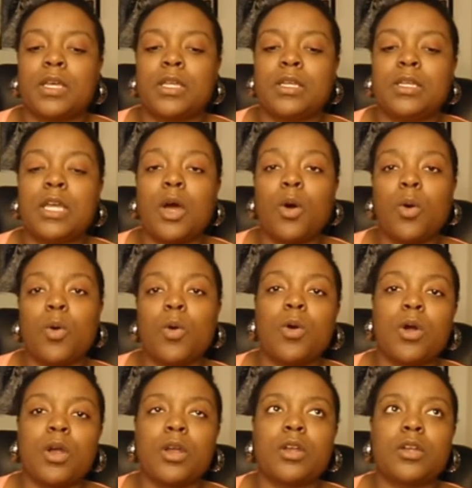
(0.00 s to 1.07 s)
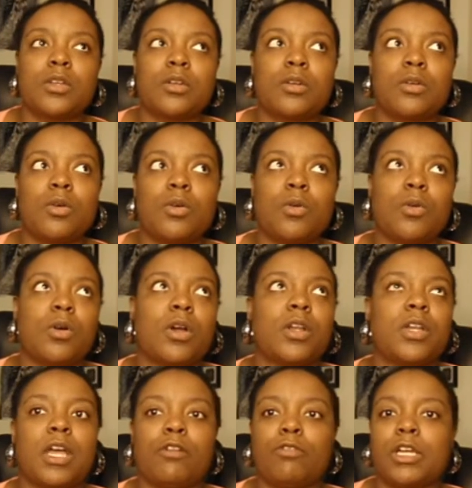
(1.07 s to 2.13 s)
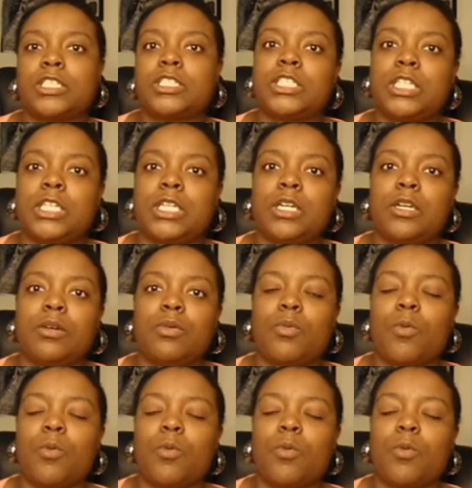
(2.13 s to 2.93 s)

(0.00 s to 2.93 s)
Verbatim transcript: Nahord or Nareshi